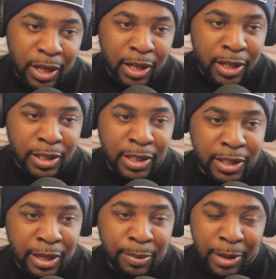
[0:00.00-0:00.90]
Because it
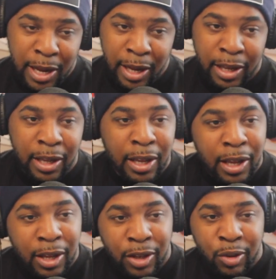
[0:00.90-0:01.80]
seemed like, man,
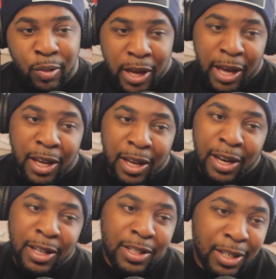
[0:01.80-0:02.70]
you can't get
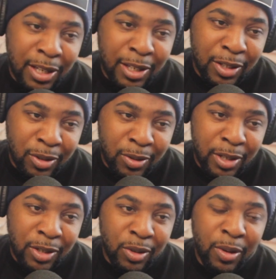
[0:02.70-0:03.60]
into these
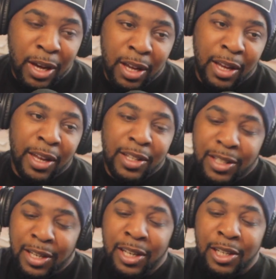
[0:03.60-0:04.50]
doors or you can't get
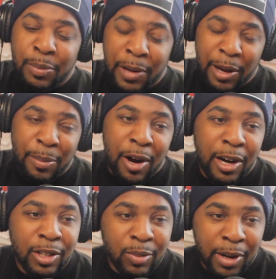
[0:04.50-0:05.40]
to these big
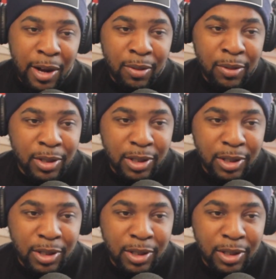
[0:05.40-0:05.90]
parties without knowing